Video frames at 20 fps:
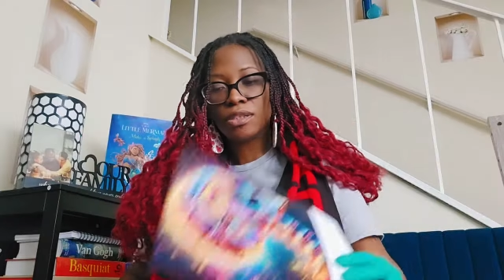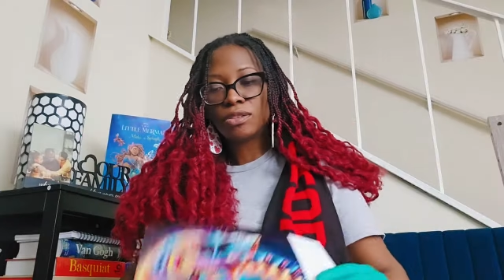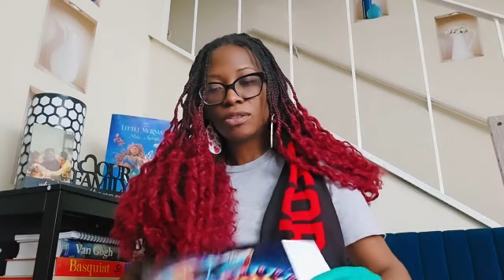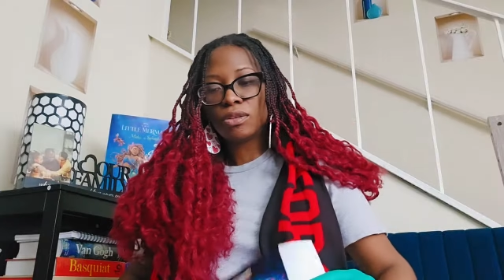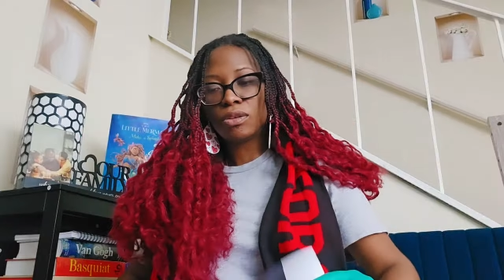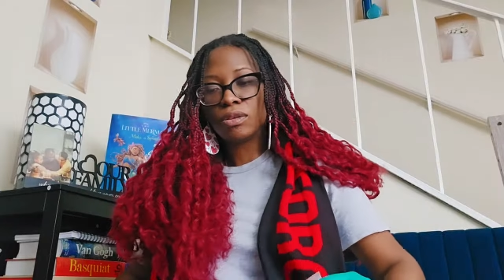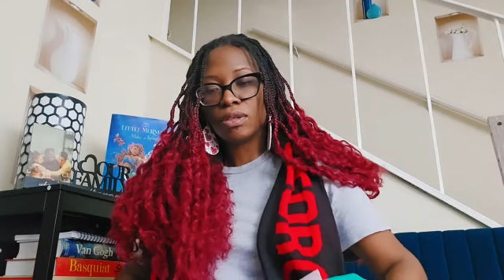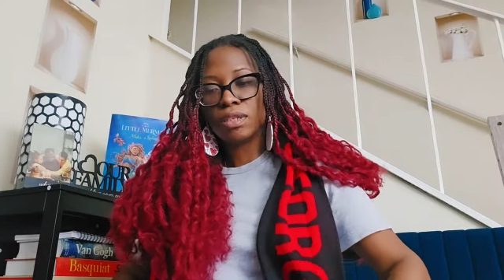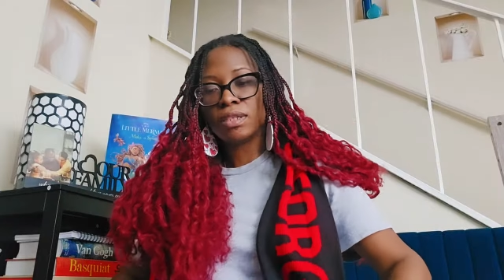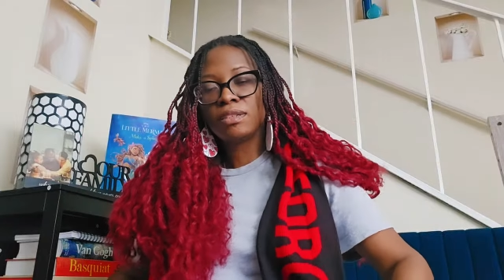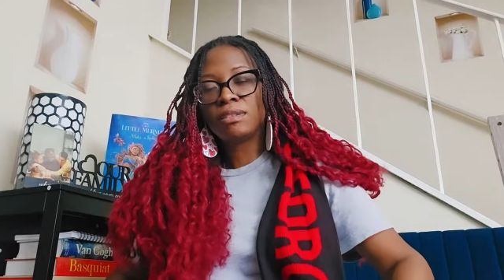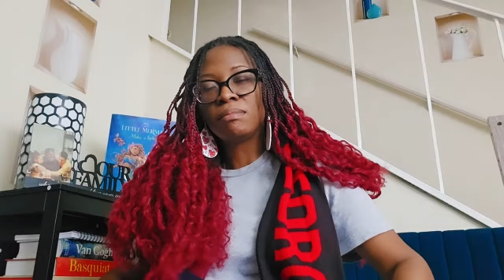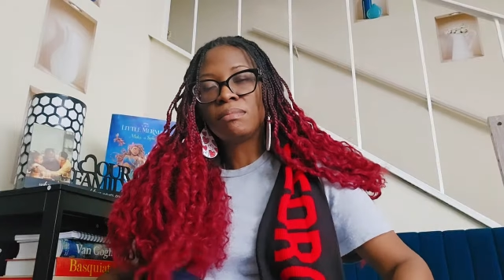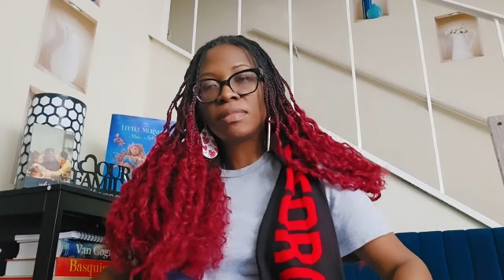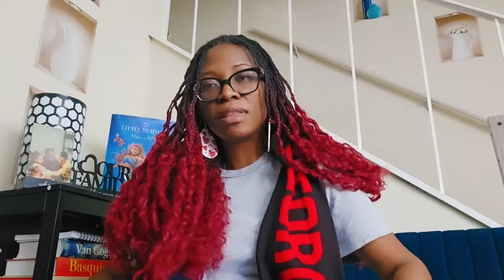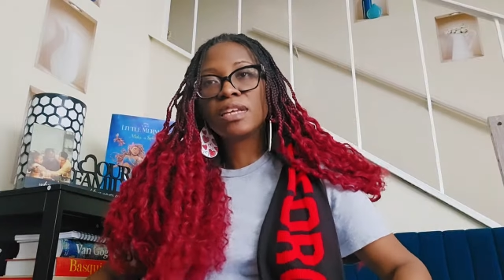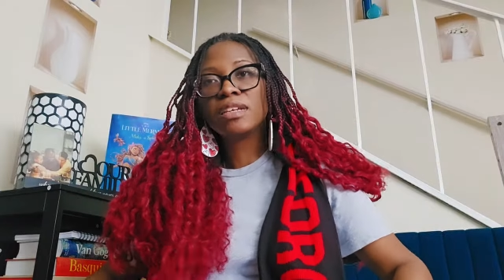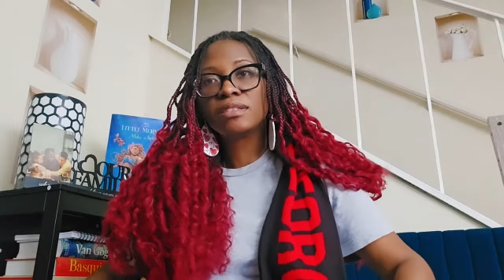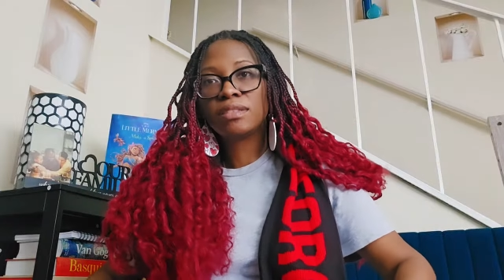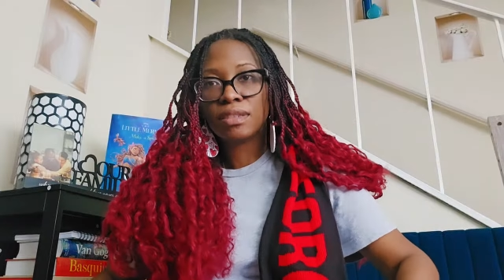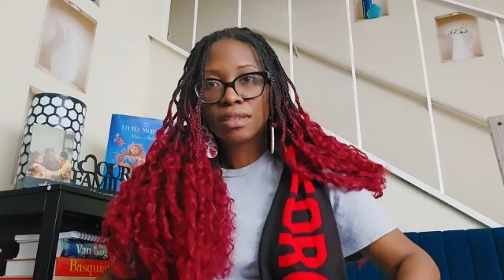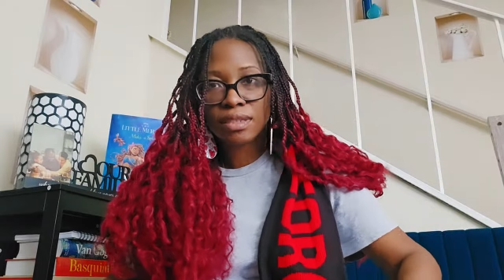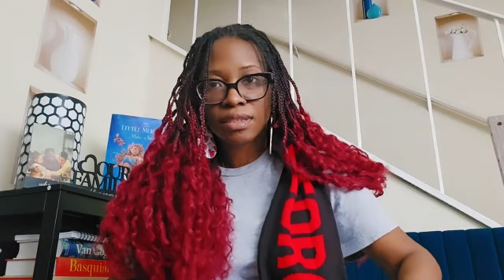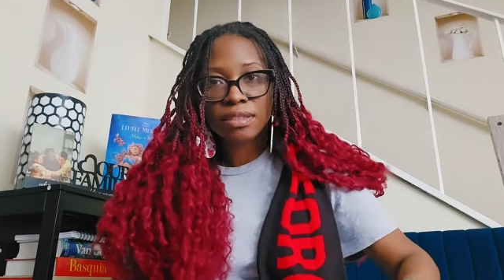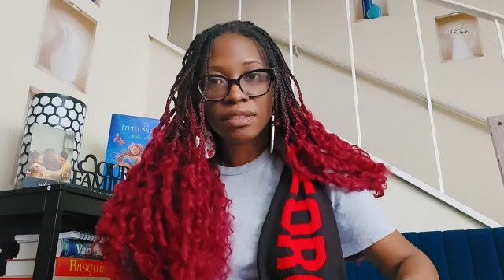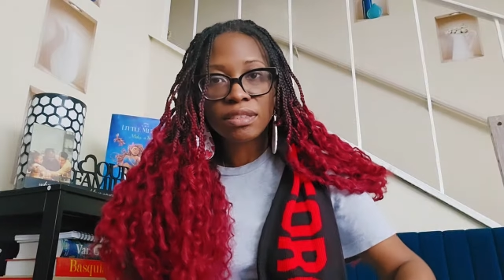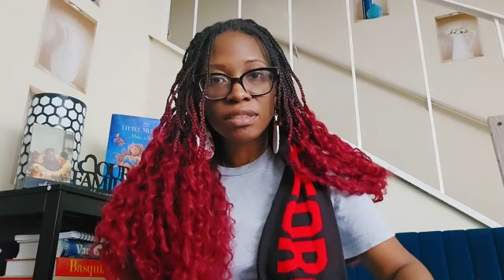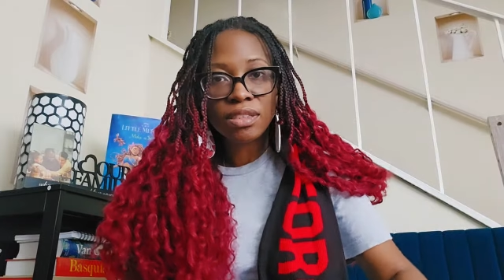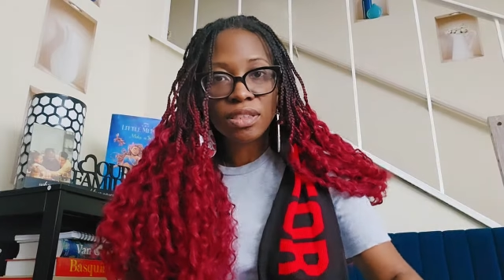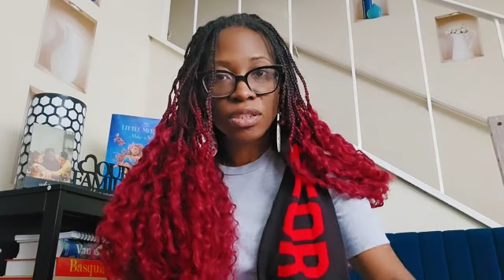So these are some things to
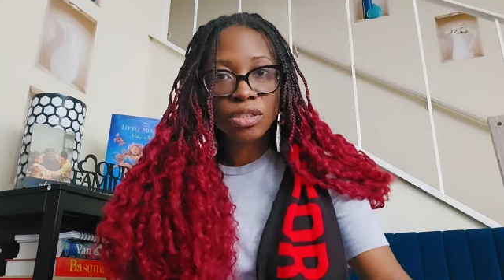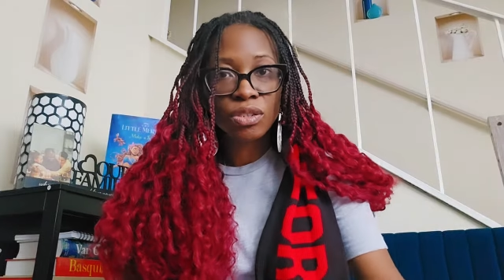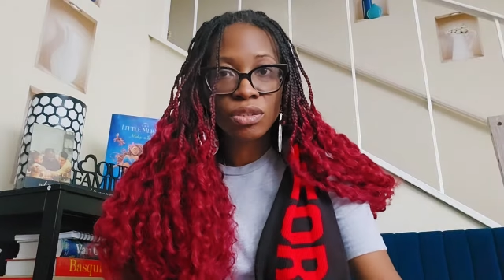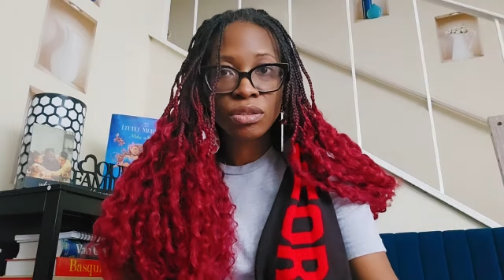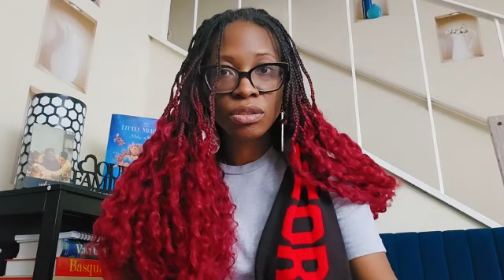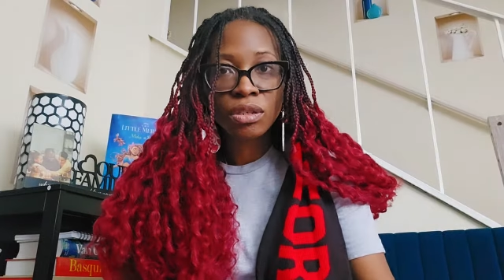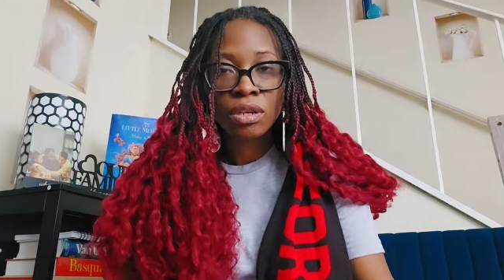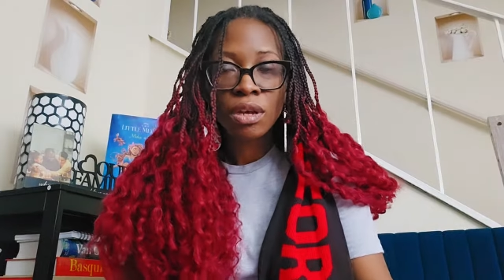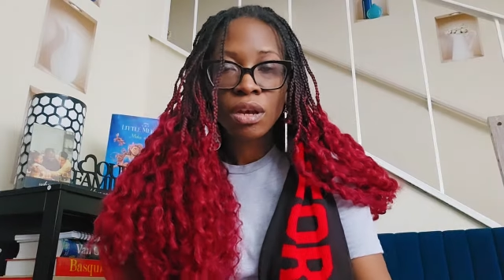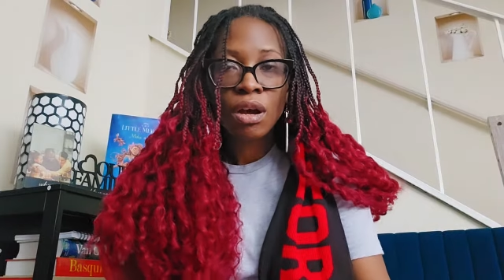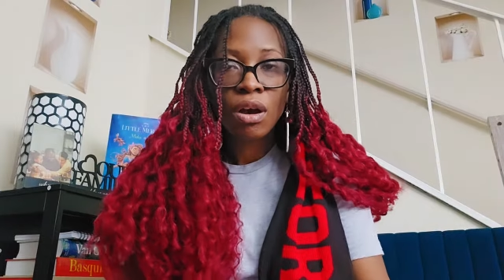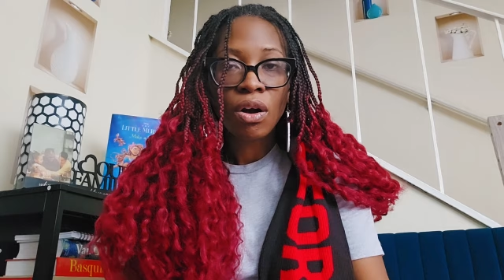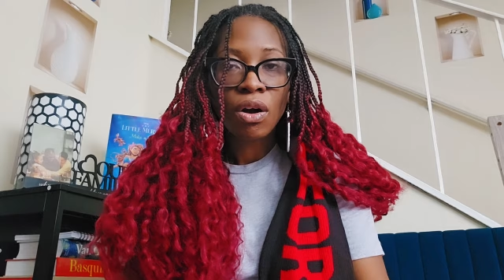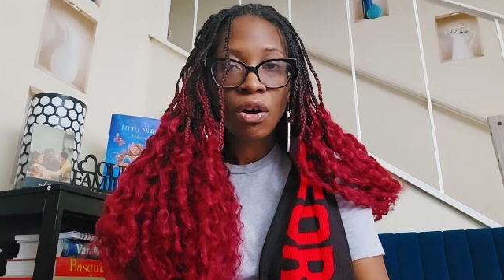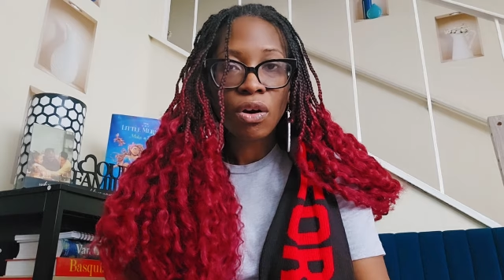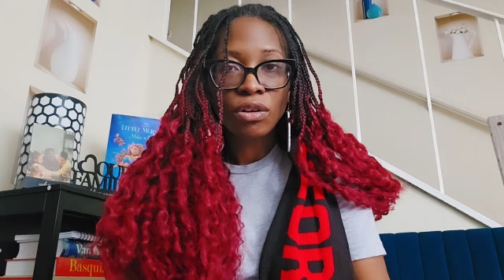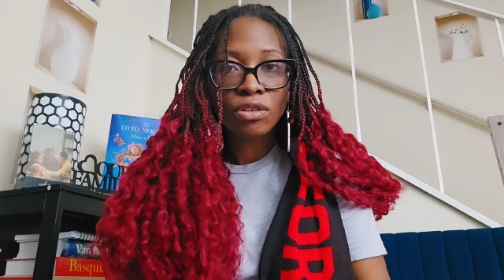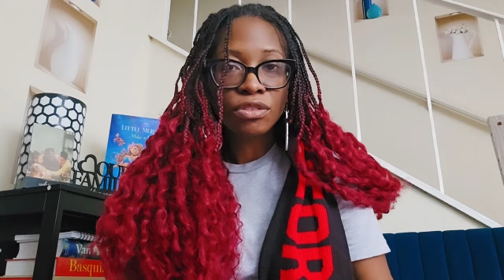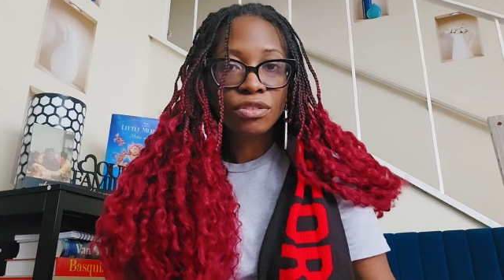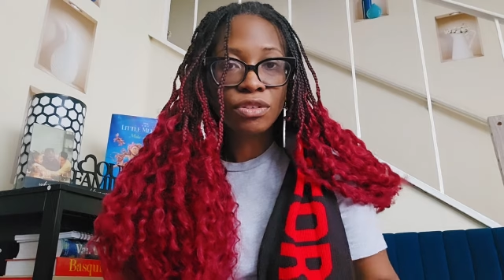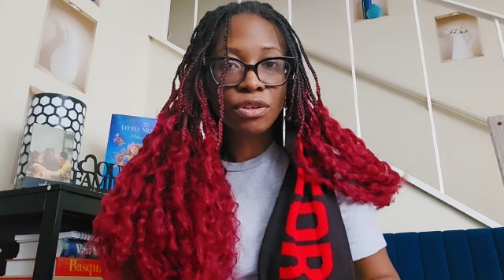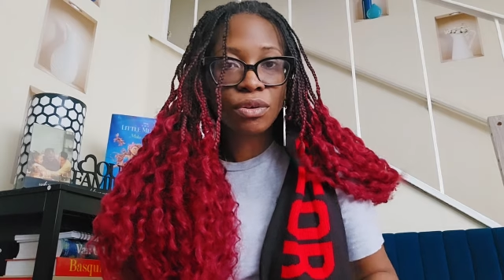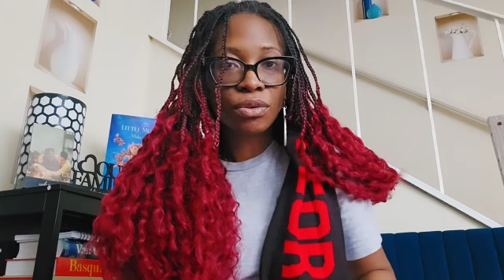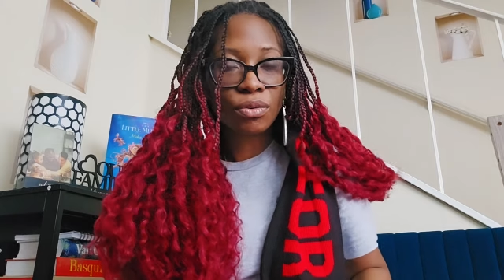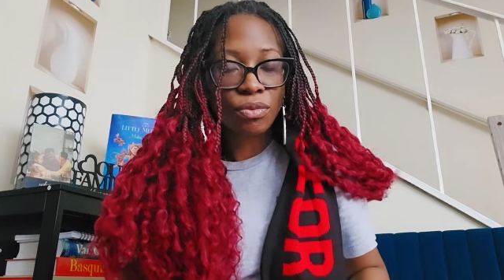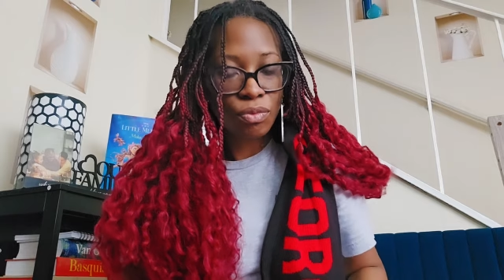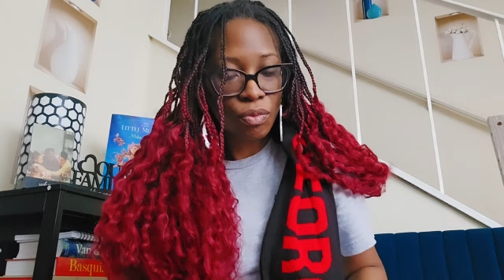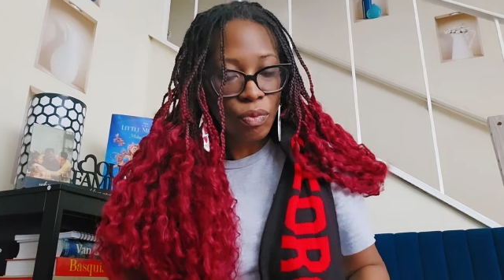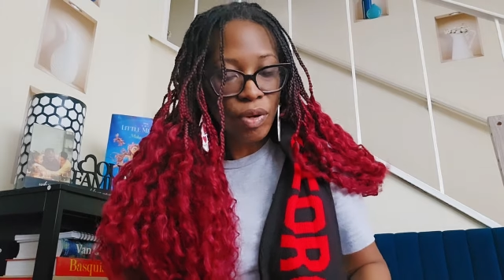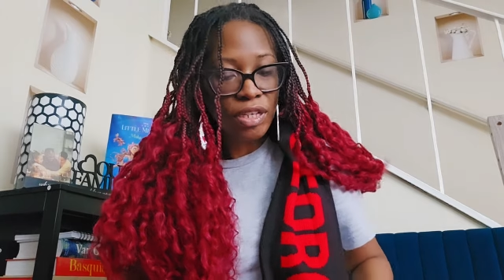consider
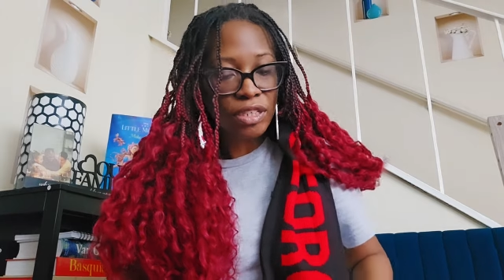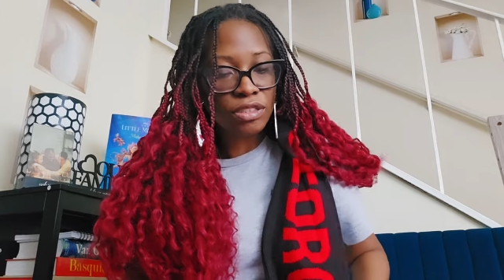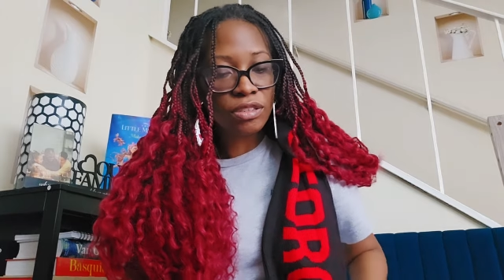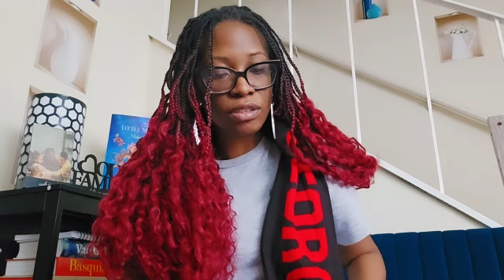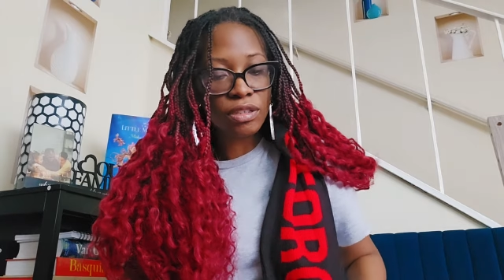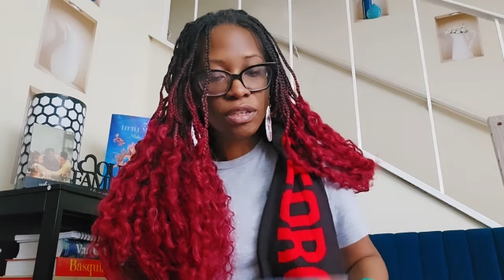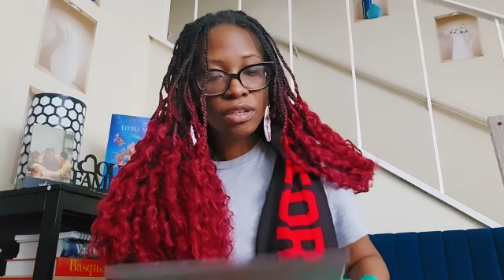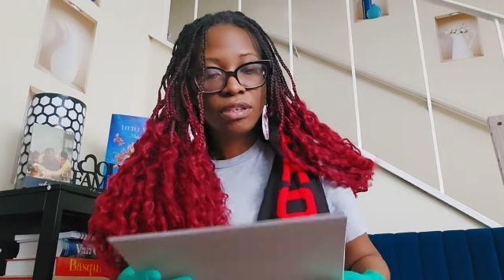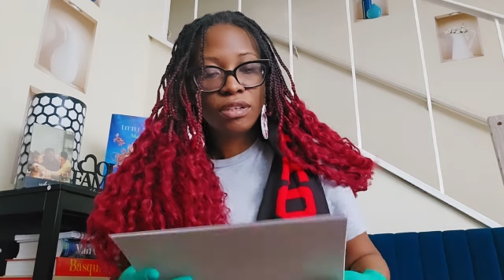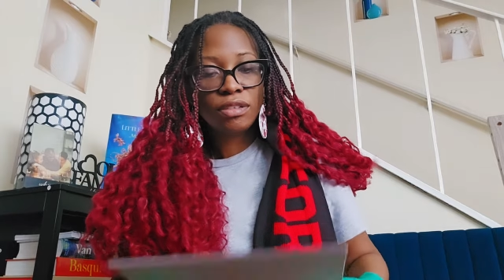also when,